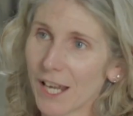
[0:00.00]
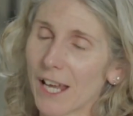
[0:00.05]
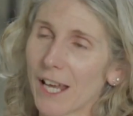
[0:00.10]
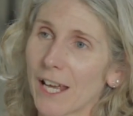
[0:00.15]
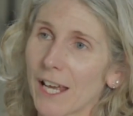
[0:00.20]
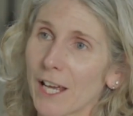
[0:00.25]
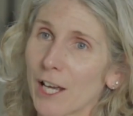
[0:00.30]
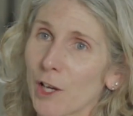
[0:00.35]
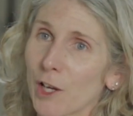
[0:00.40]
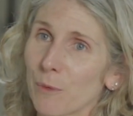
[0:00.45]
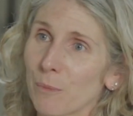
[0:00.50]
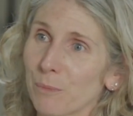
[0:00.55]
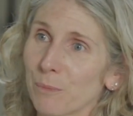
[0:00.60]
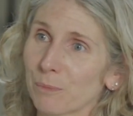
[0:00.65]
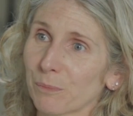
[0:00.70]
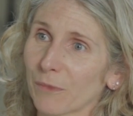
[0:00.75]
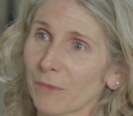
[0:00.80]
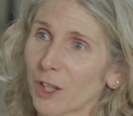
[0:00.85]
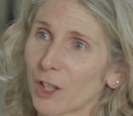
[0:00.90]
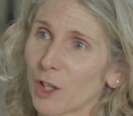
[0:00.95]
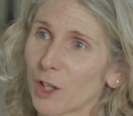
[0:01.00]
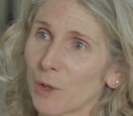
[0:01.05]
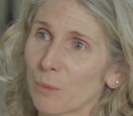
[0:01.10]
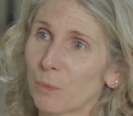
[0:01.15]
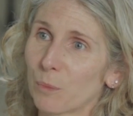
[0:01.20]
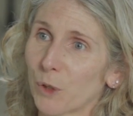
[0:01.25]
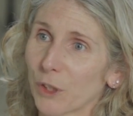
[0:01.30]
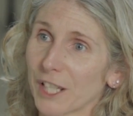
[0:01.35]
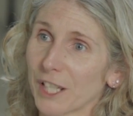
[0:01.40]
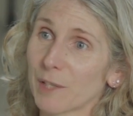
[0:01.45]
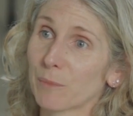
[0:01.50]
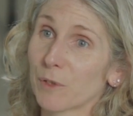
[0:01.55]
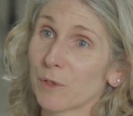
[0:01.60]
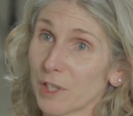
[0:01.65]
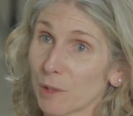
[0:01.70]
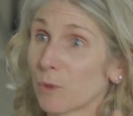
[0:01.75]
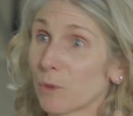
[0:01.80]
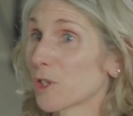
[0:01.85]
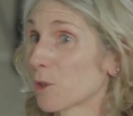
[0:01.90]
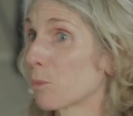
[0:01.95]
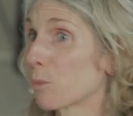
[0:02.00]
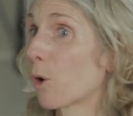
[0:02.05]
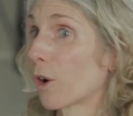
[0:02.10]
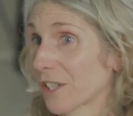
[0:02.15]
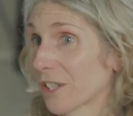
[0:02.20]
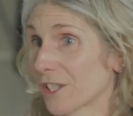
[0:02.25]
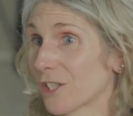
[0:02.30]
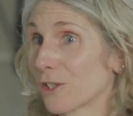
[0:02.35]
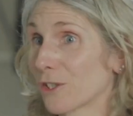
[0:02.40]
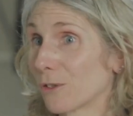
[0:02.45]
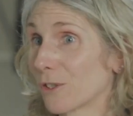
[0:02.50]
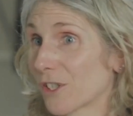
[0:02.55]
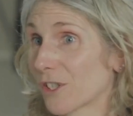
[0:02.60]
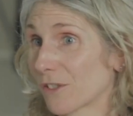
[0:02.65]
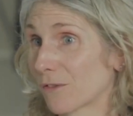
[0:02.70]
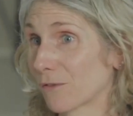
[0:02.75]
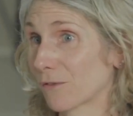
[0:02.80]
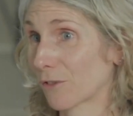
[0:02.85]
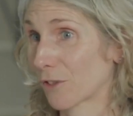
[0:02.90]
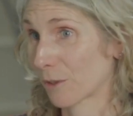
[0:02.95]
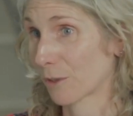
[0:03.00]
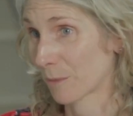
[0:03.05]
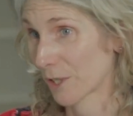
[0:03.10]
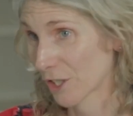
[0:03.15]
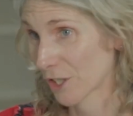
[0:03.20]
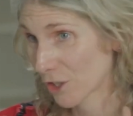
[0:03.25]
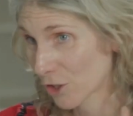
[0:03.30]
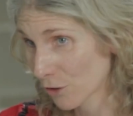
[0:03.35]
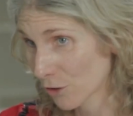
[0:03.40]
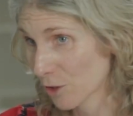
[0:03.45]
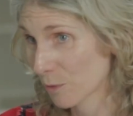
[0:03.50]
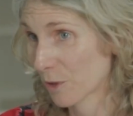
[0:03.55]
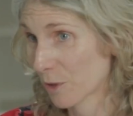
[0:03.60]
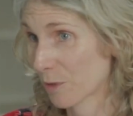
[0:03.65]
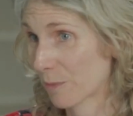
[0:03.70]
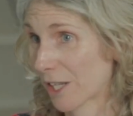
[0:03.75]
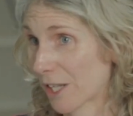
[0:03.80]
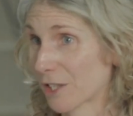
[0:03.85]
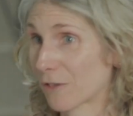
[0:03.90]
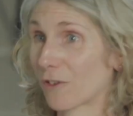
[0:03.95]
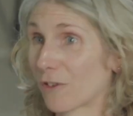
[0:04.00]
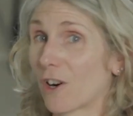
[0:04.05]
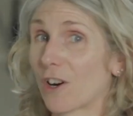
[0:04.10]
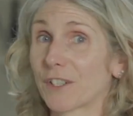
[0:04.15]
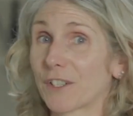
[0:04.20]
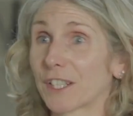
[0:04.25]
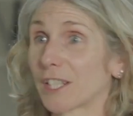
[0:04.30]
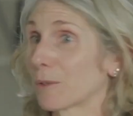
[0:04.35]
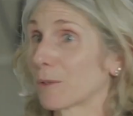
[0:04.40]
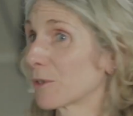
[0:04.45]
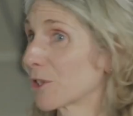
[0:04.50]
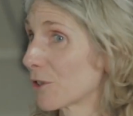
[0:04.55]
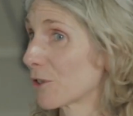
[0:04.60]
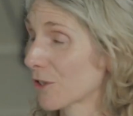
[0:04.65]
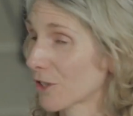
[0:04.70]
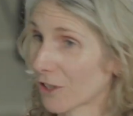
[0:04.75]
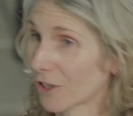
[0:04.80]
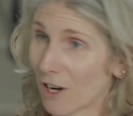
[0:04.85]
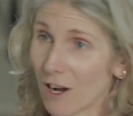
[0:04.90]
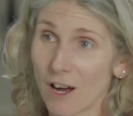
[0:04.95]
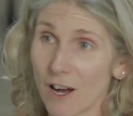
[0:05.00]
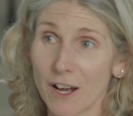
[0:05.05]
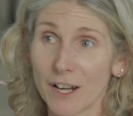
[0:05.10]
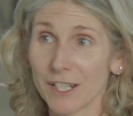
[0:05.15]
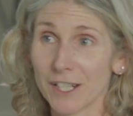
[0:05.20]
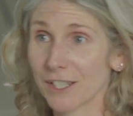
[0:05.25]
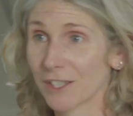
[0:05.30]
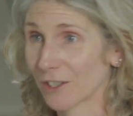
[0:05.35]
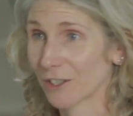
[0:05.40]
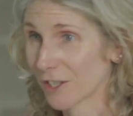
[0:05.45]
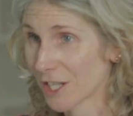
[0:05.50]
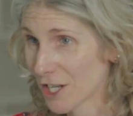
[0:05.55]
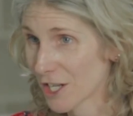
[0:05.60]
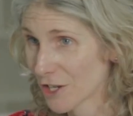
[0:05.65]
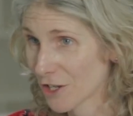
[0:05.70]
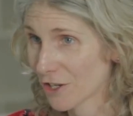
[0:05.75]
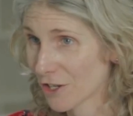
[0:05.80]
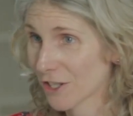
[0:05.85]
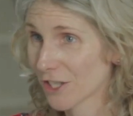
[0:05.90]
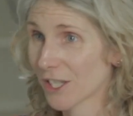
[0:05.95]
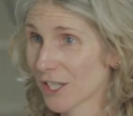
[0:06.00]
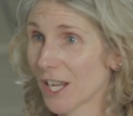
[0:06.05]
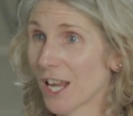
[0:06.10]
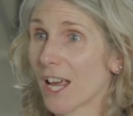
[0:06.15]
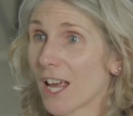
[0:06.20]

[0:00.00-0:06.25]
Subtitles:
But I suppose the most important tools from a student's perspective are that they would use their eyes, their ears,